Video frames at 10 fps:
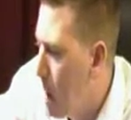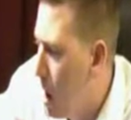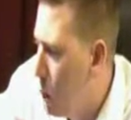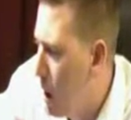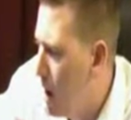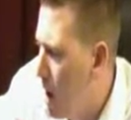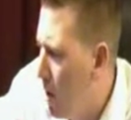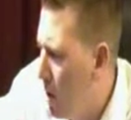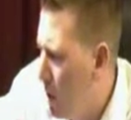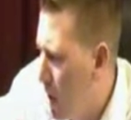One
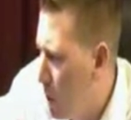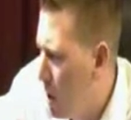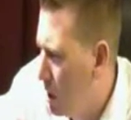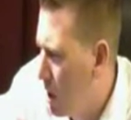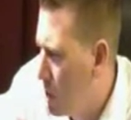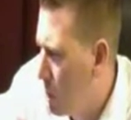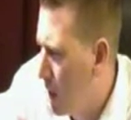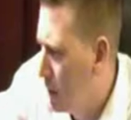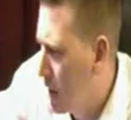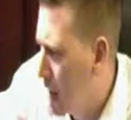other thing I want to touch
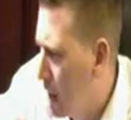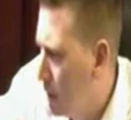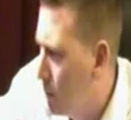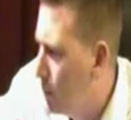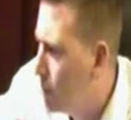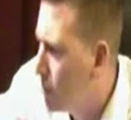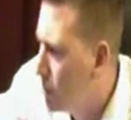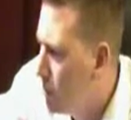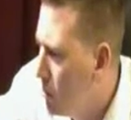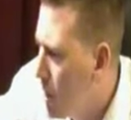base on
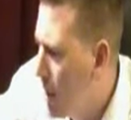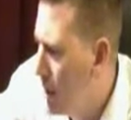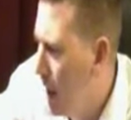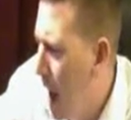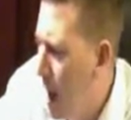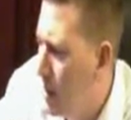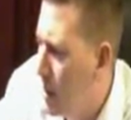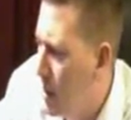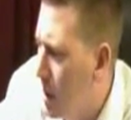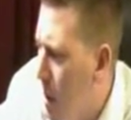is I
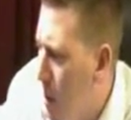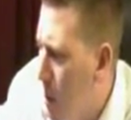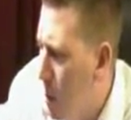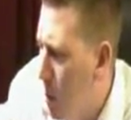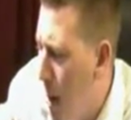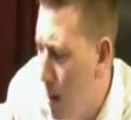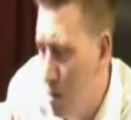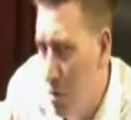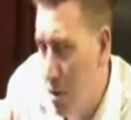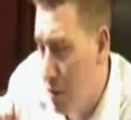got
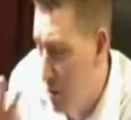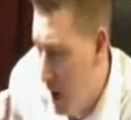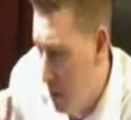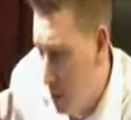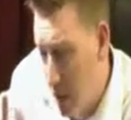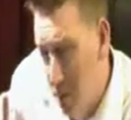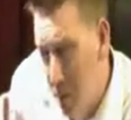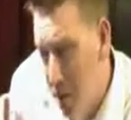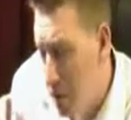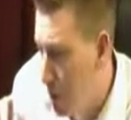approximately 5
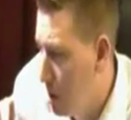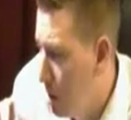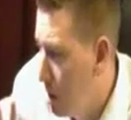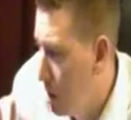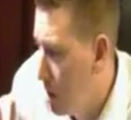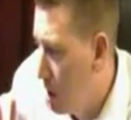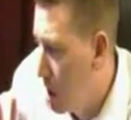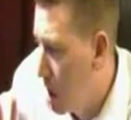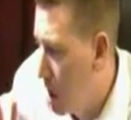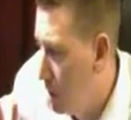tips
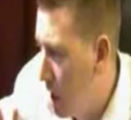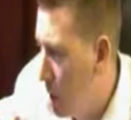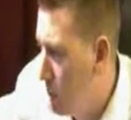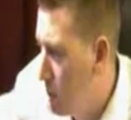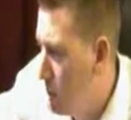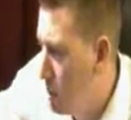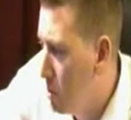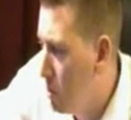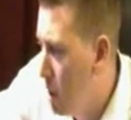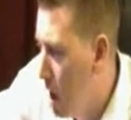to help
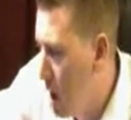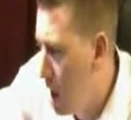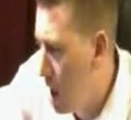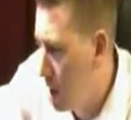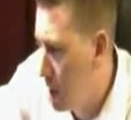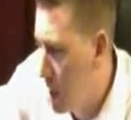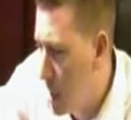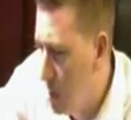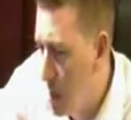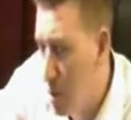you
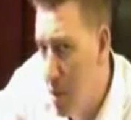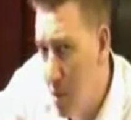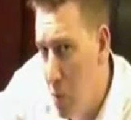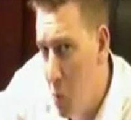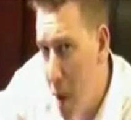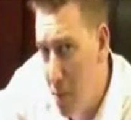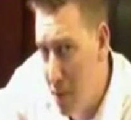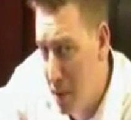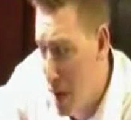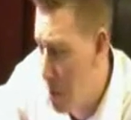keep your web
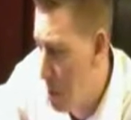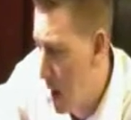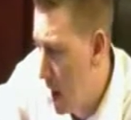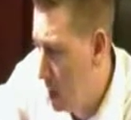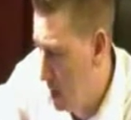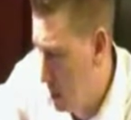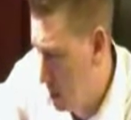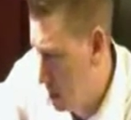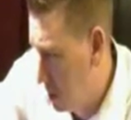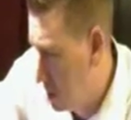design
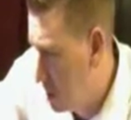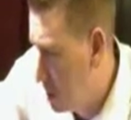balanced.